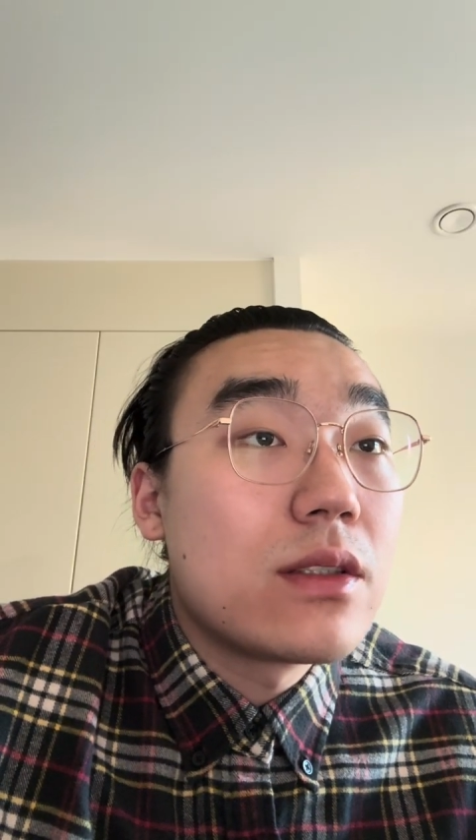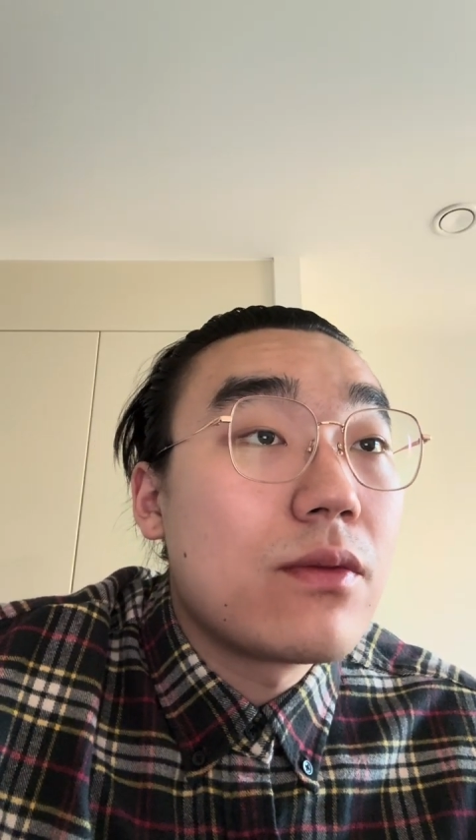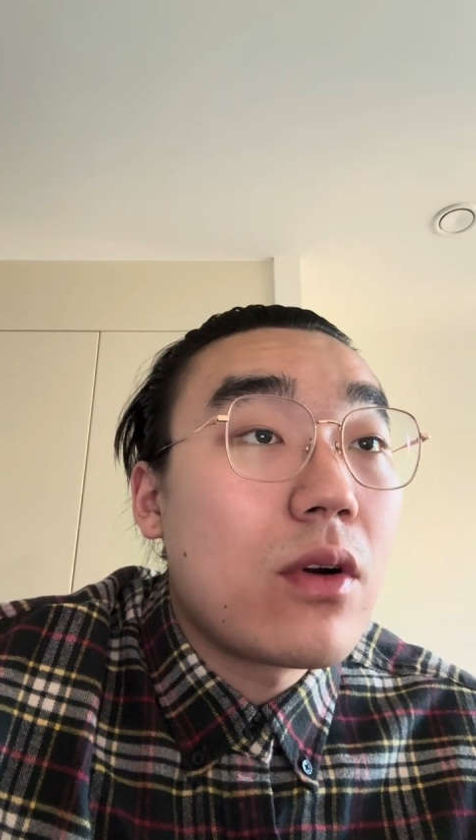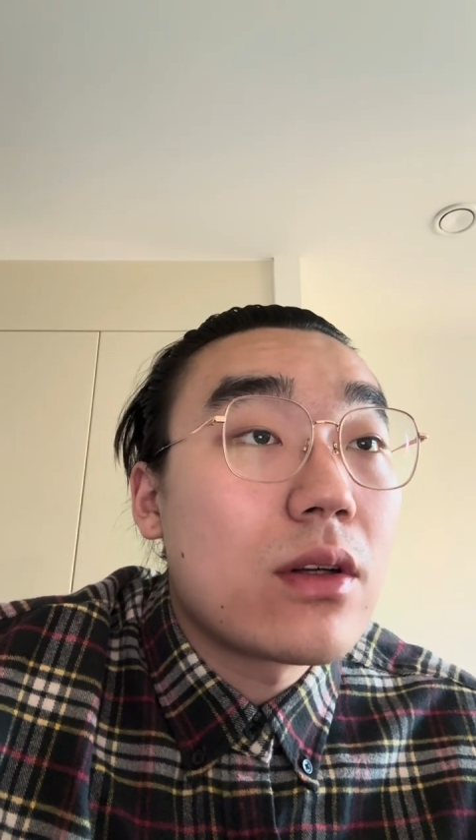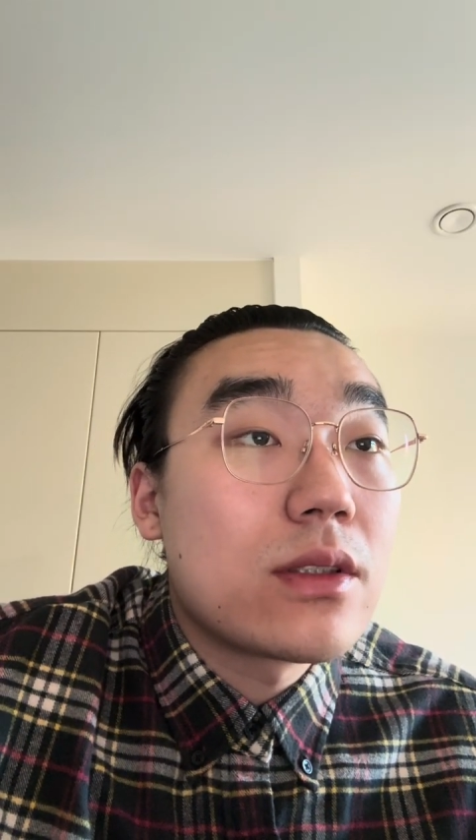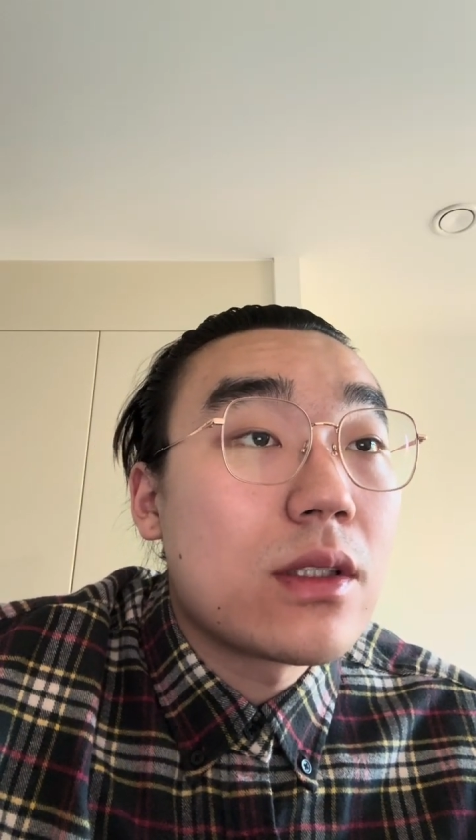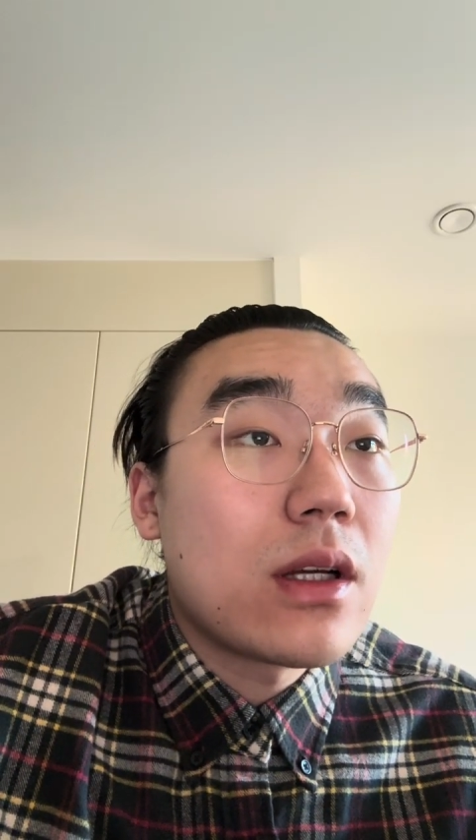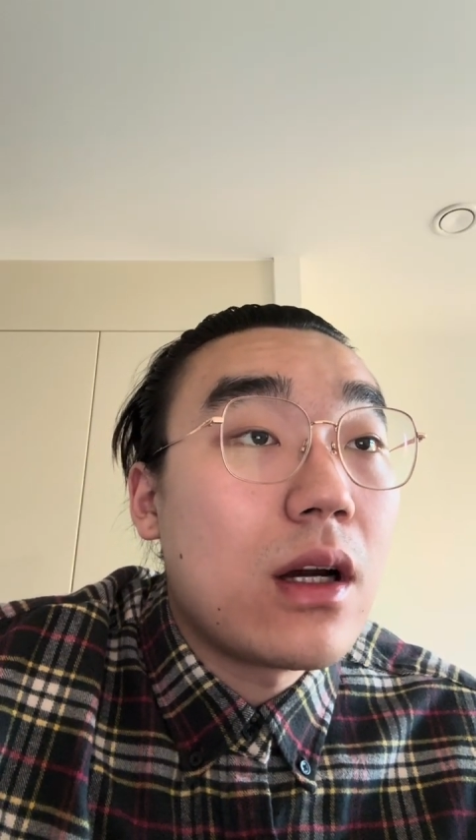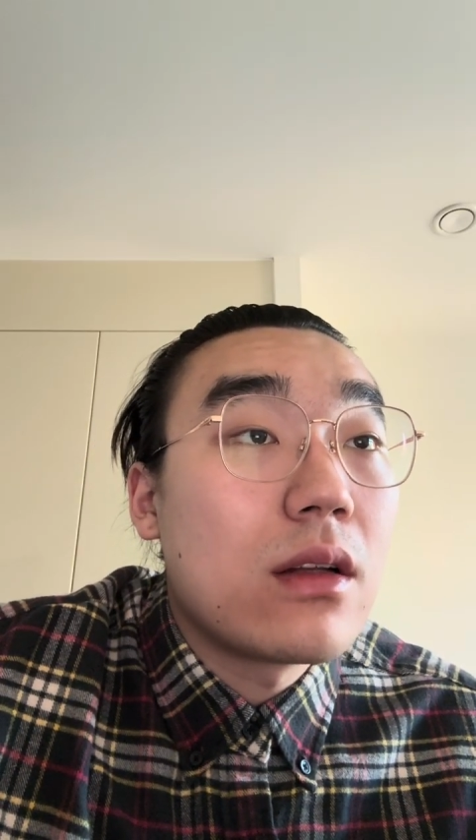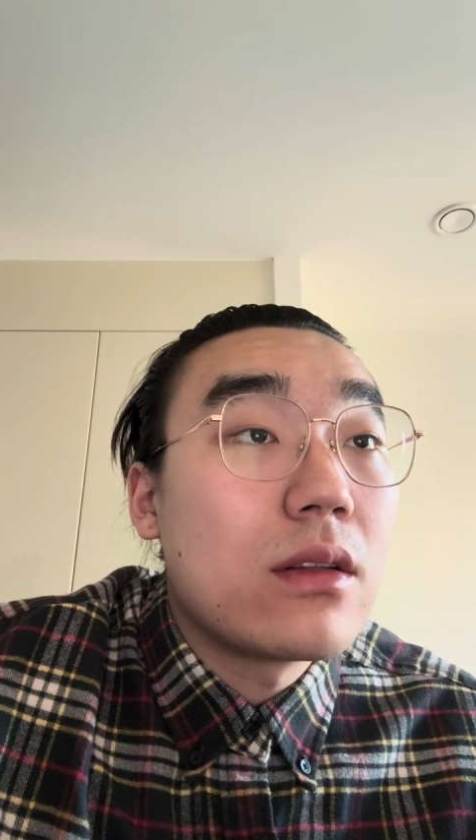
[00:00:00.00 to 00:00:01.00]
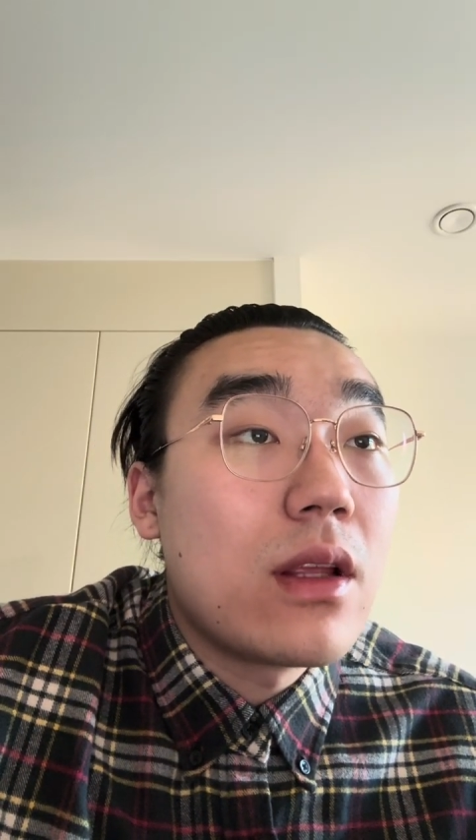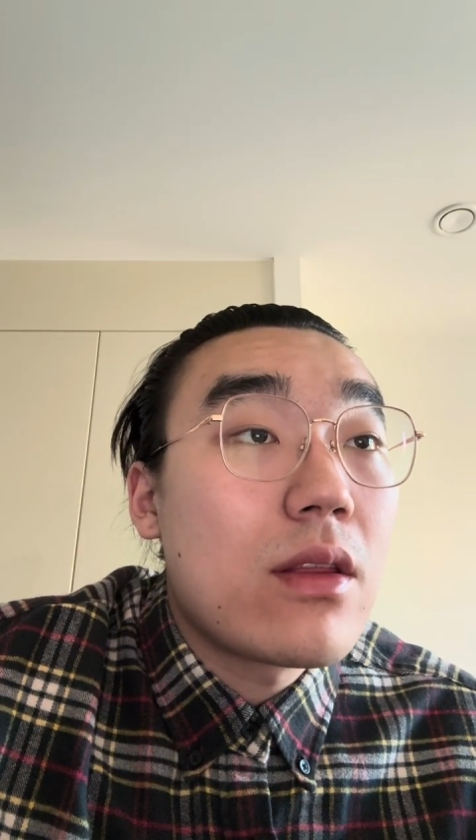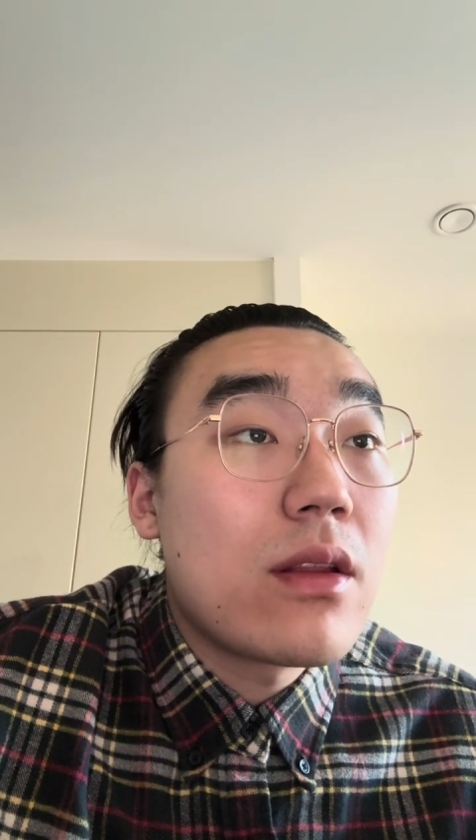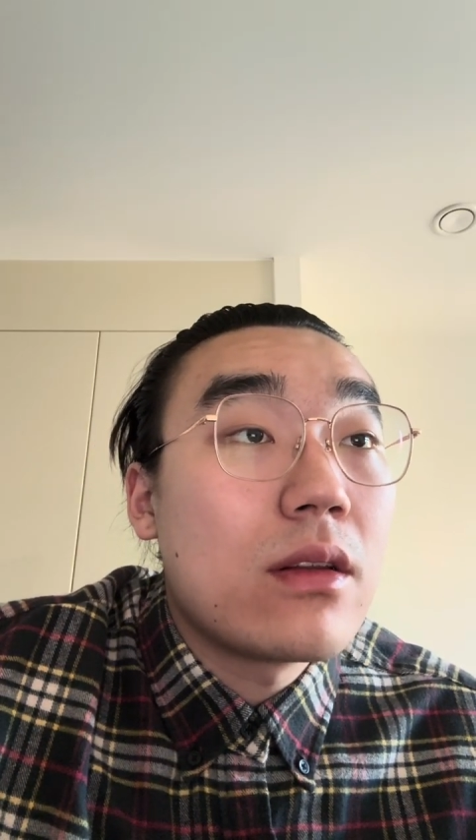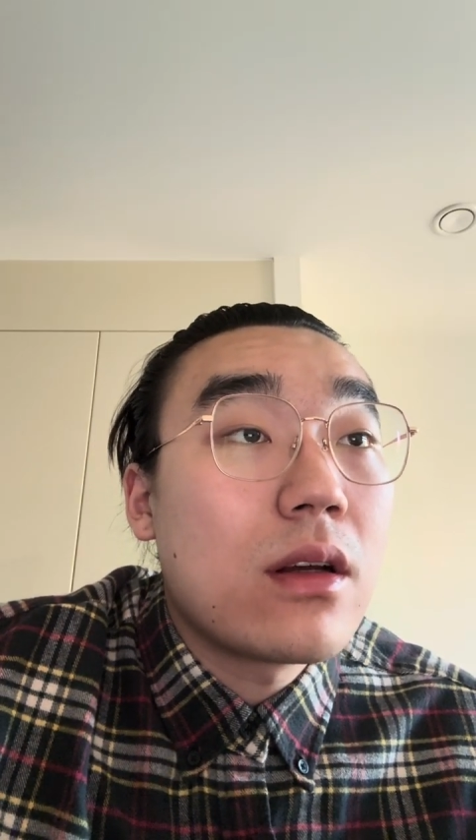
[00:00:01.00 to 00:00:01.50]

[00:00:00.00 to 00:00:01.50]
focusing on Nathan